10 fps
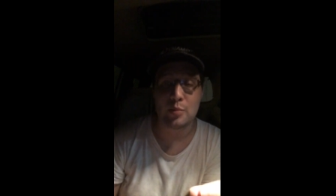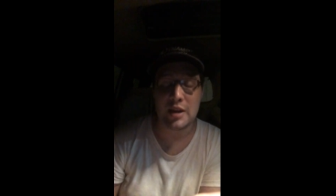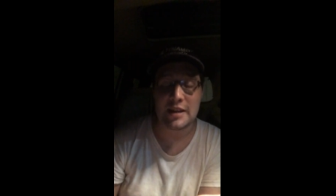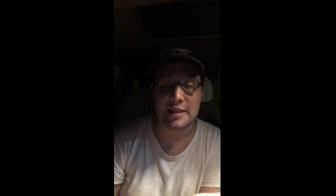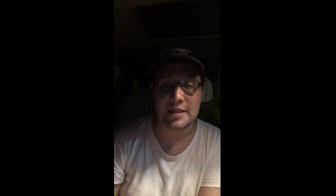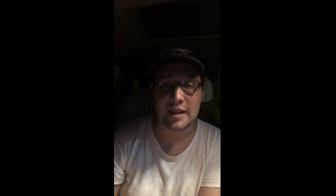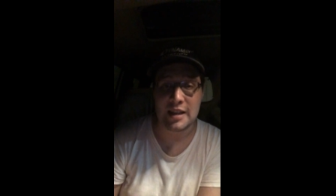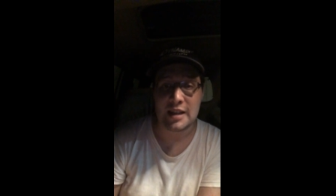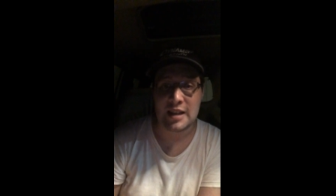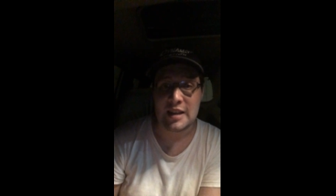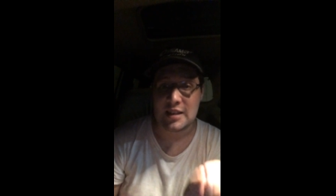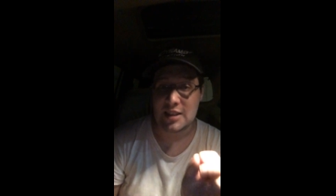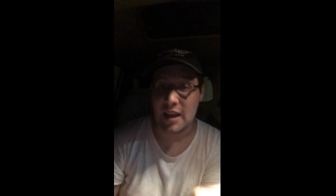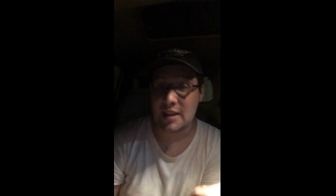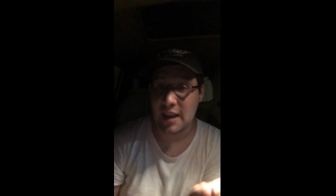beans.
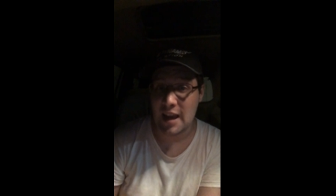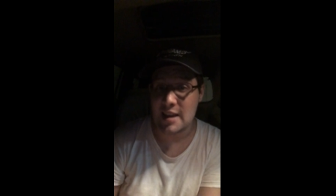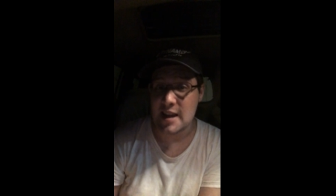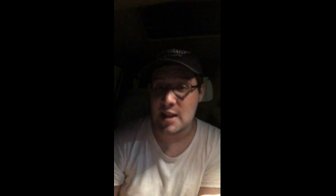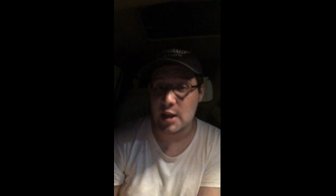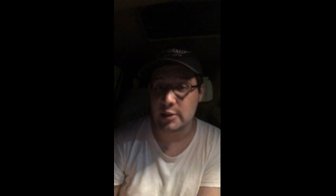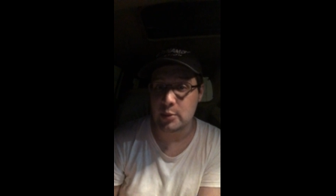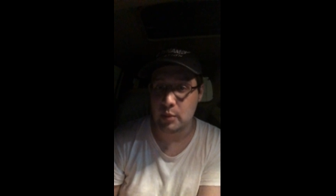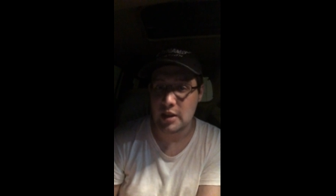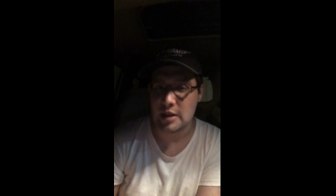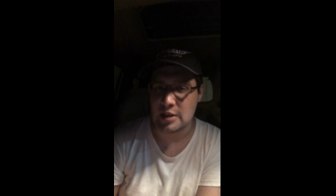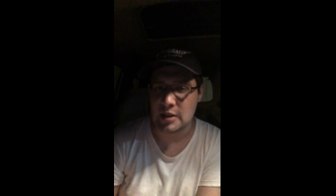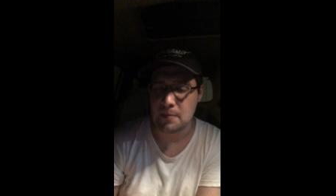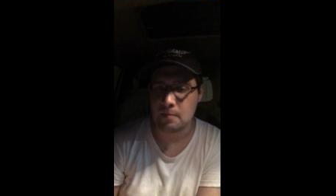10K, 10,000 beans.